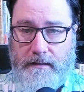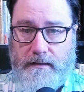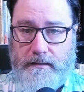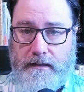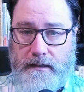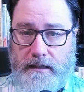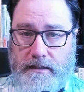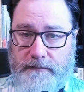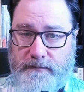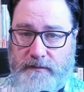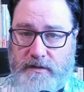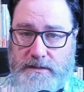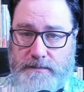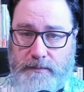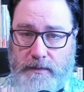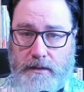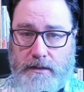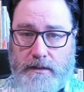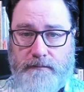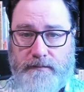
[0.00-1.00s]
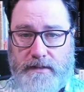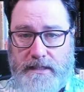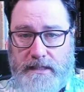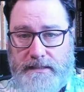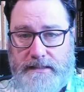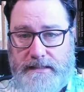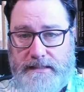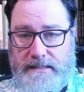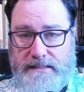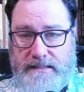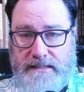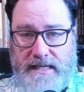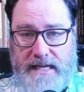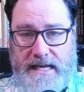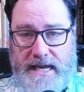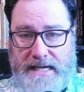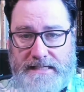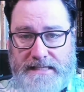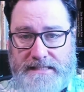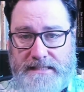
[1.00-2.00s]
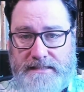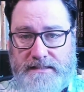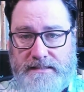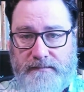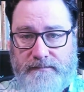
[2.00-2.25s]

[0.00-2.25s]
The first part of that is the essence